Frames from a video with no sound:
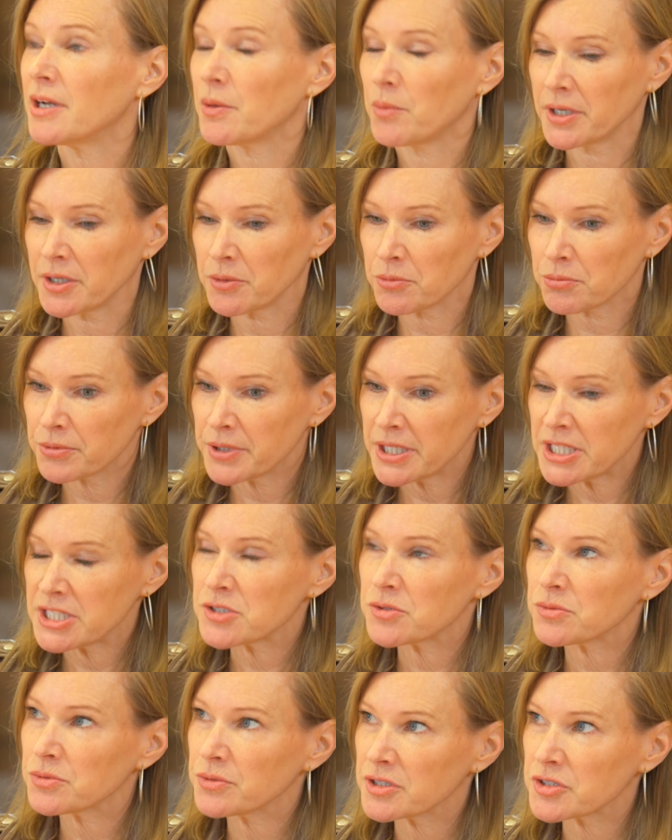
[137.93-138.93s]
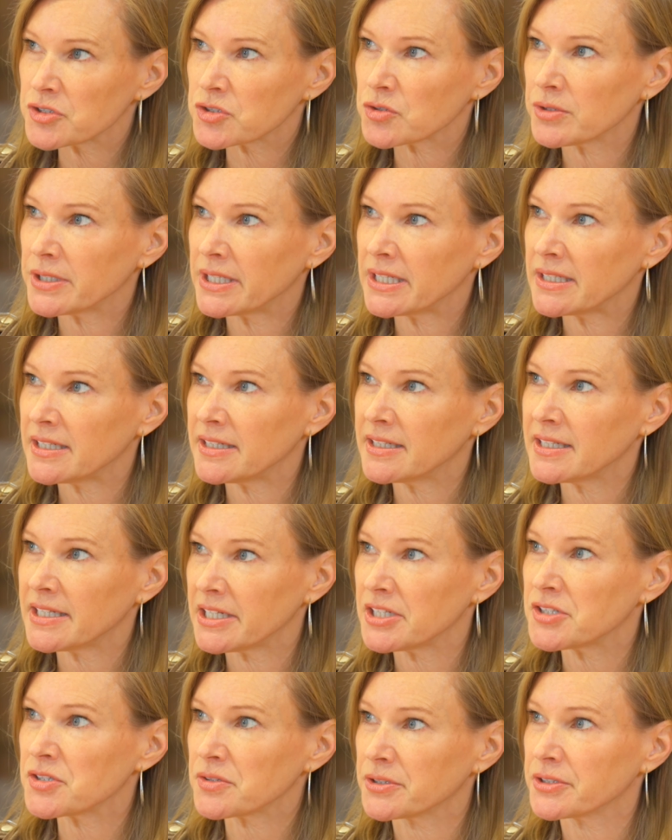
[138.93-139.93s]
I want to reach through the screen and
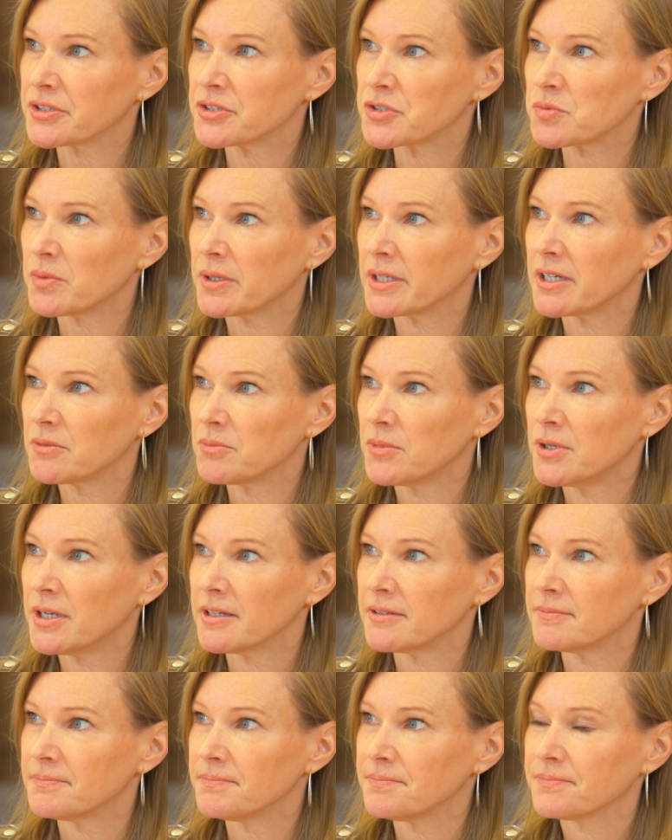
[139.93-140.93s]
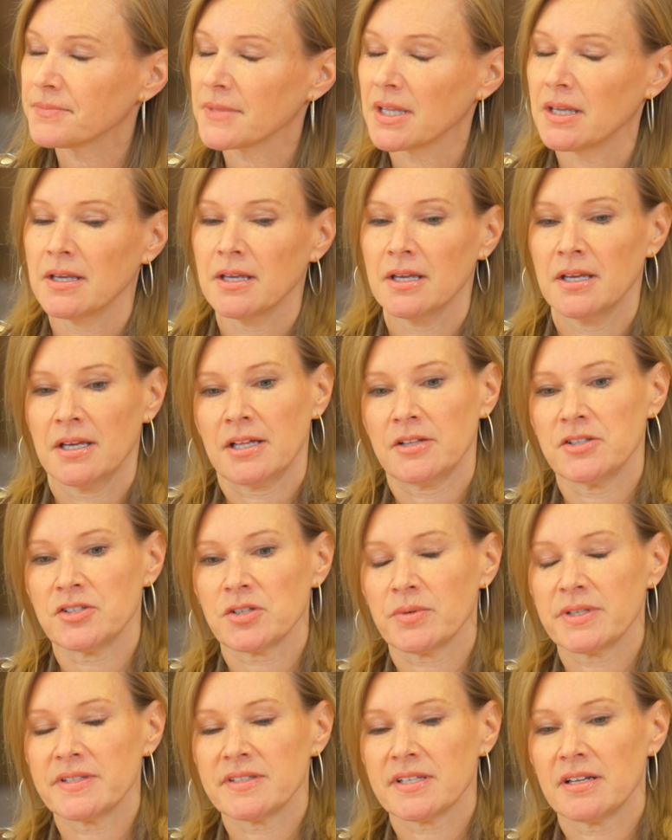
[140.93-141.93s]
engage learners one-on-one. And
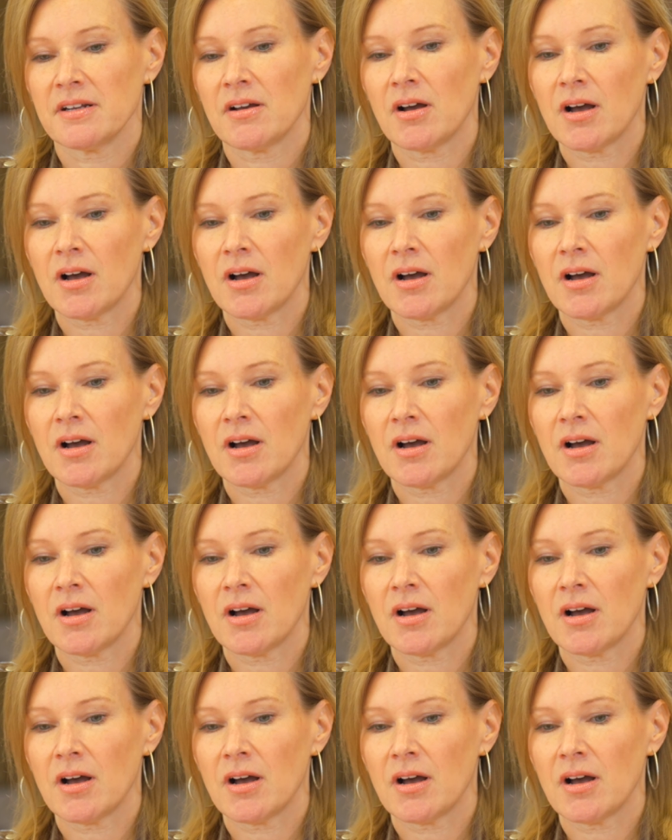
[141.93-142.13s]
so we said,